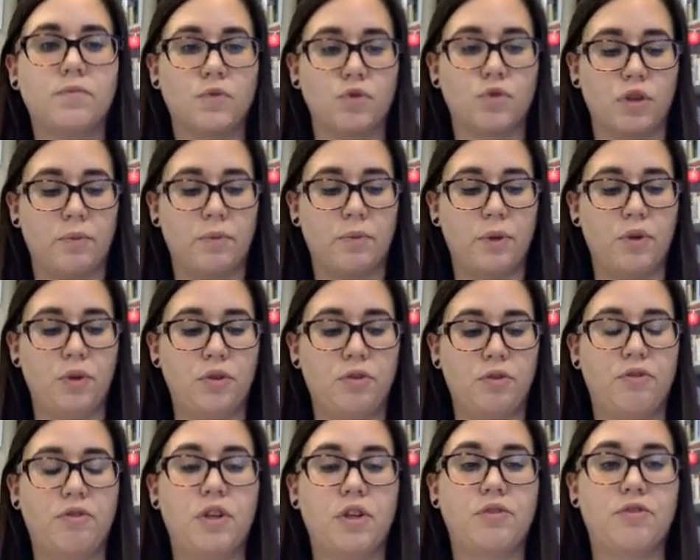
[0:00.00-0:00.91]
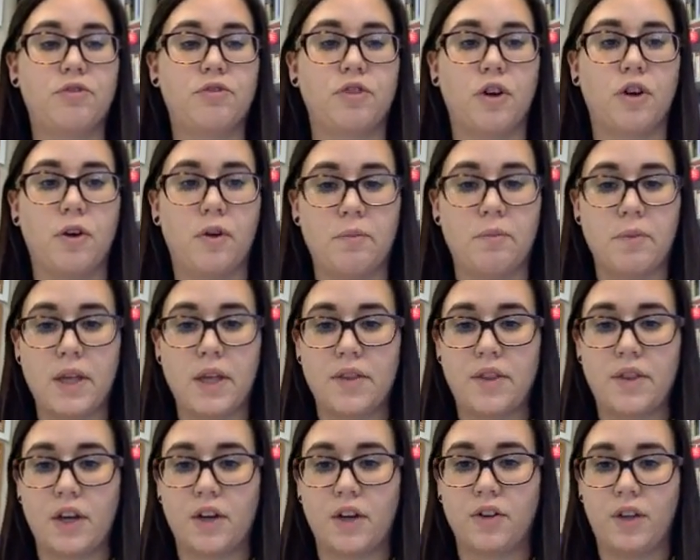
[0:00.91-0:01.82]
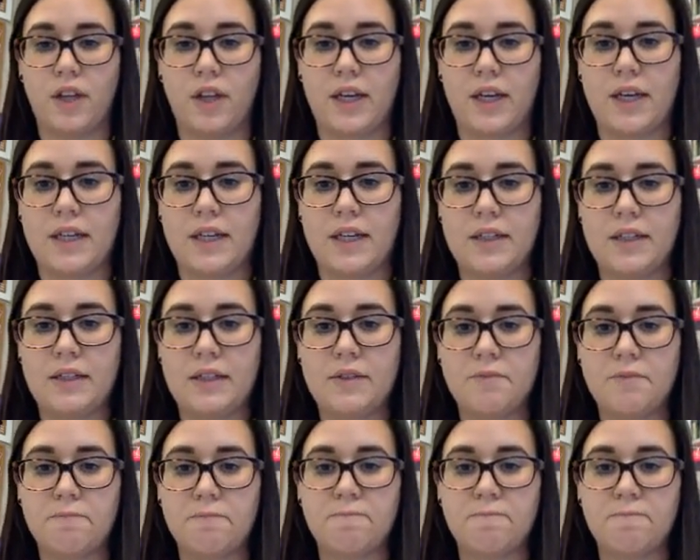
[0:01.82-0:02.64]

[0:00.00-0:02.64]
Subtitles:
removed from their land.